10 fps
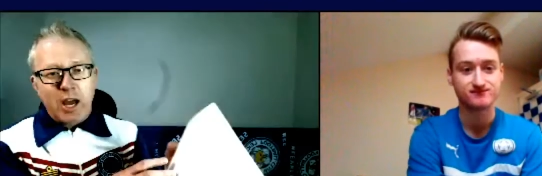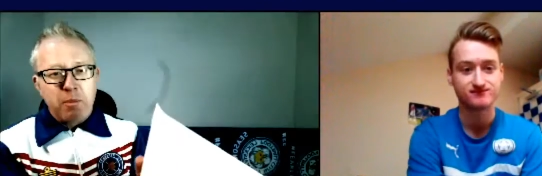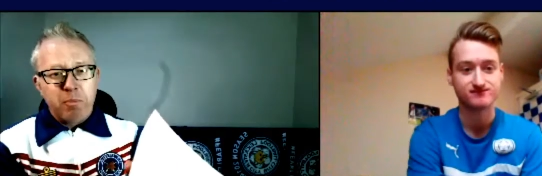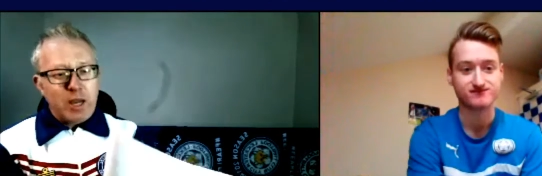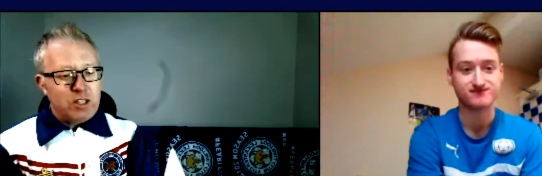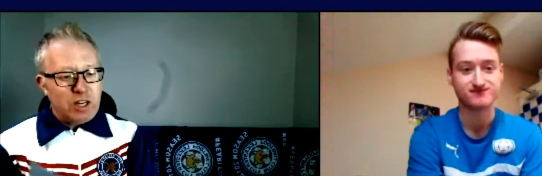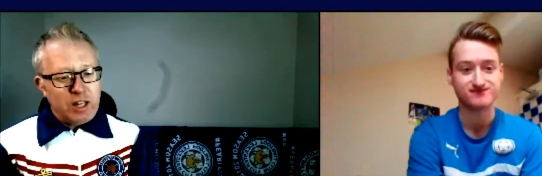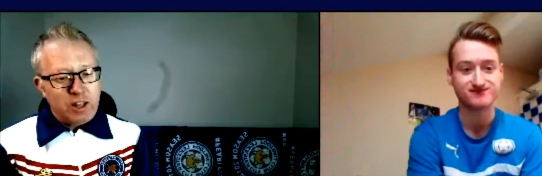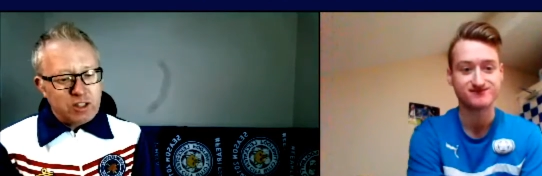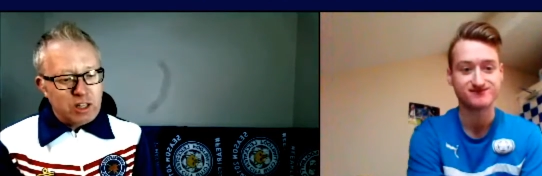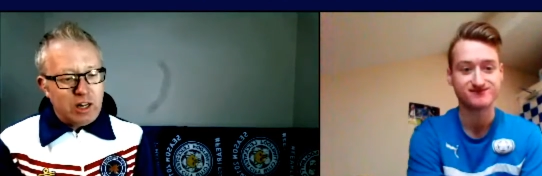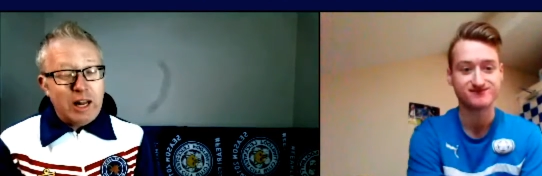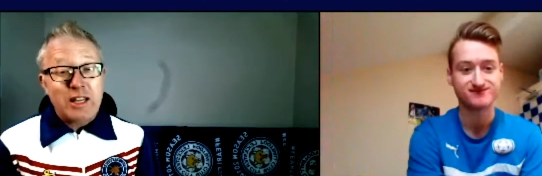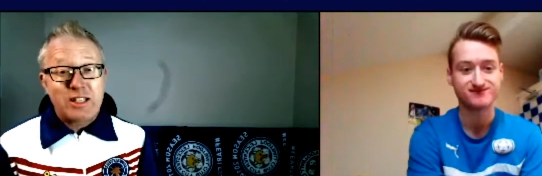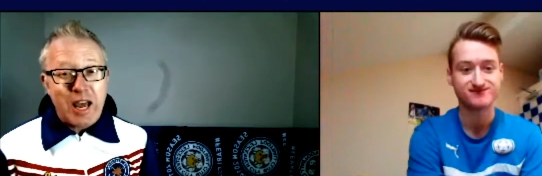Speaker 1: And basically, there's the
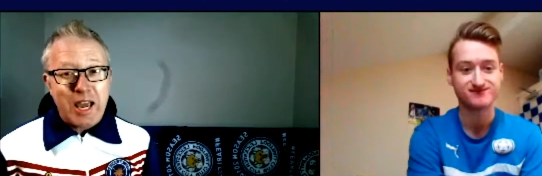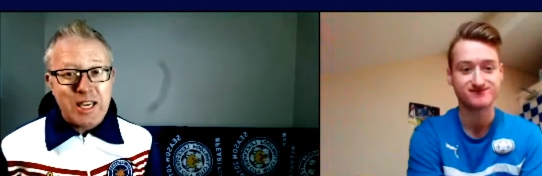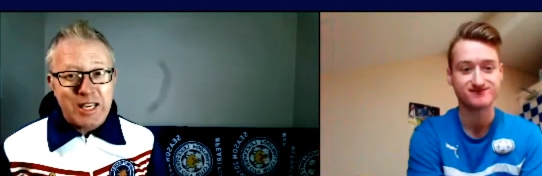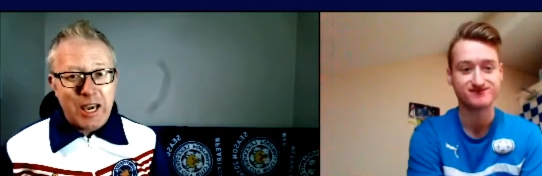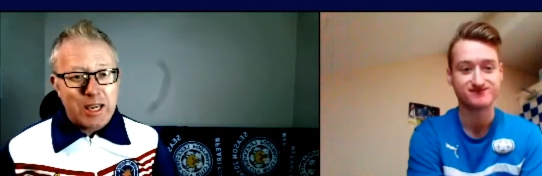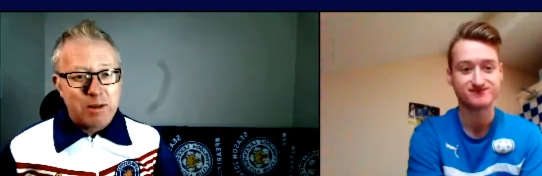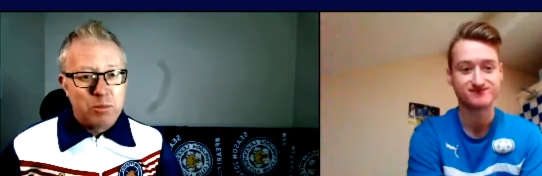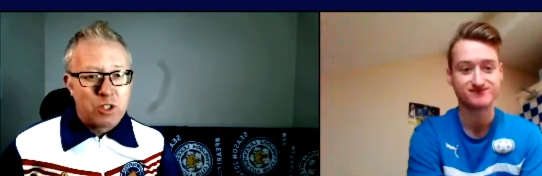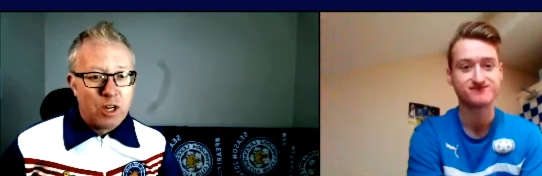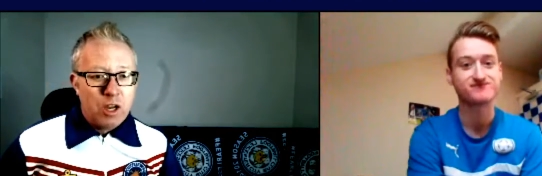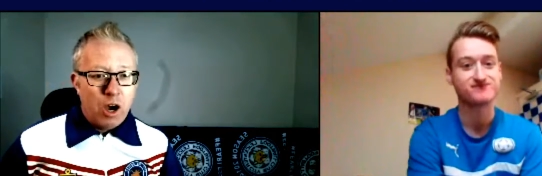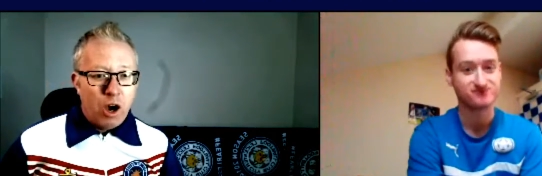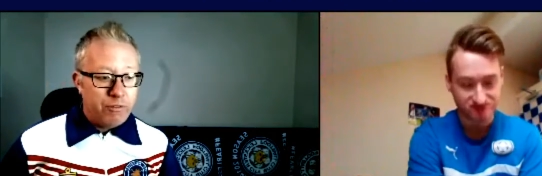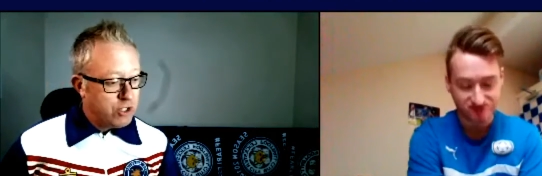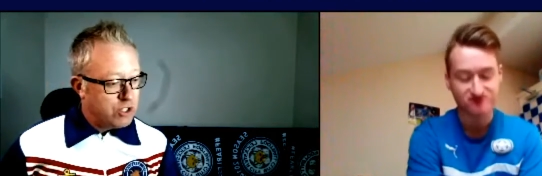last eight games
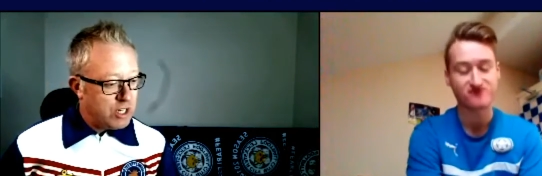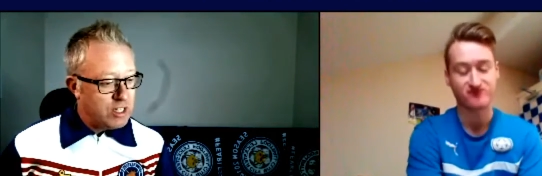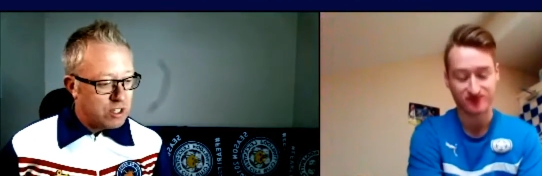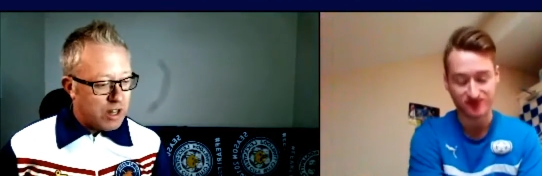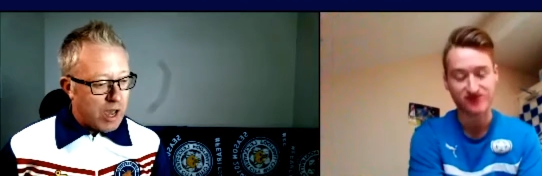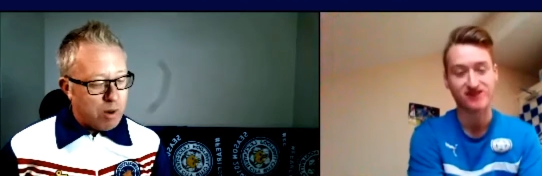of the season there.